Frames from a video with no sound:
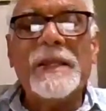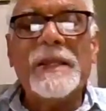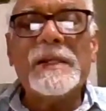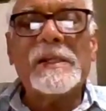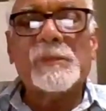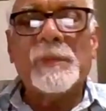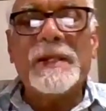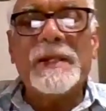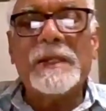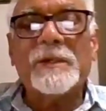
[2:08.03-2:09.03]
then
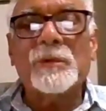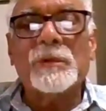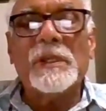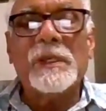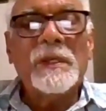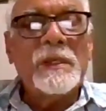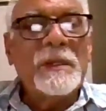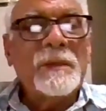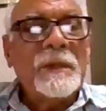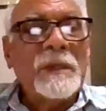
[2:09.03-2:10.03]
explaining it to the
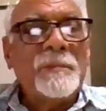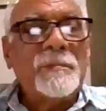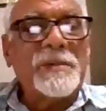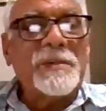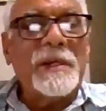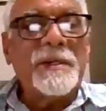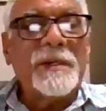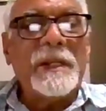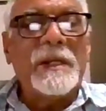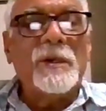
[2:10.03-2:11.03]

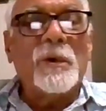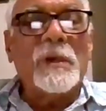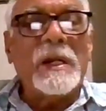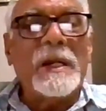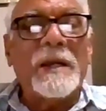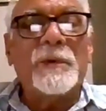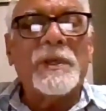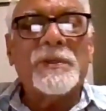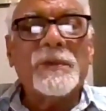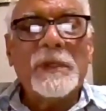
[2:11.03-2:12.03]
patient in local
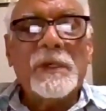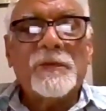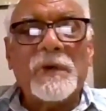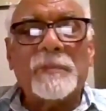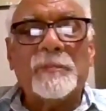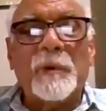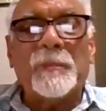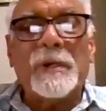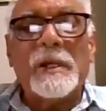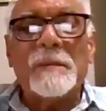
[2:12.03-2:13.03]
language for
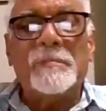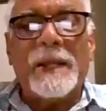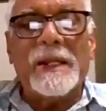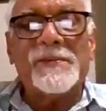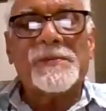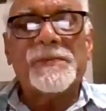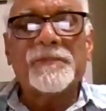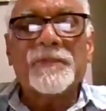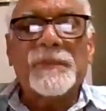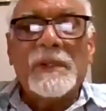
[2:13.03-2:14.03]
proper compliance.
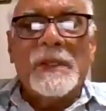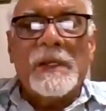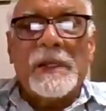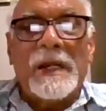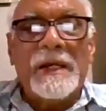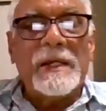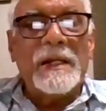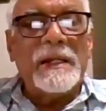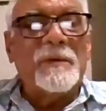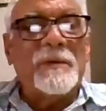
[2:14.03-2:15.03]

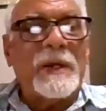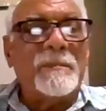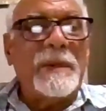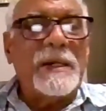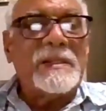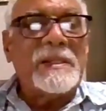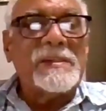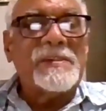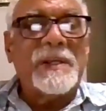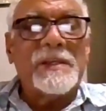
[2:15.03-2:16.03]
Clinical environment
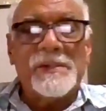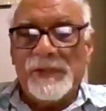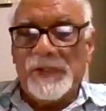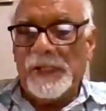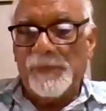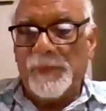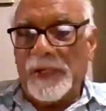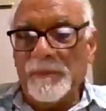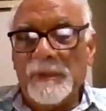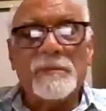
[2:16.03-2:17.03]
these days is
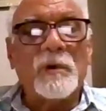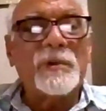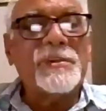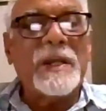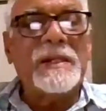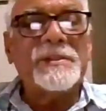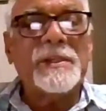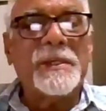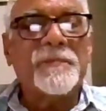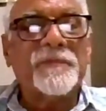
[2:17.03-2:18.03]
becoming more
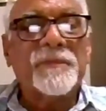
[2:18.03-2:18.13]
challenging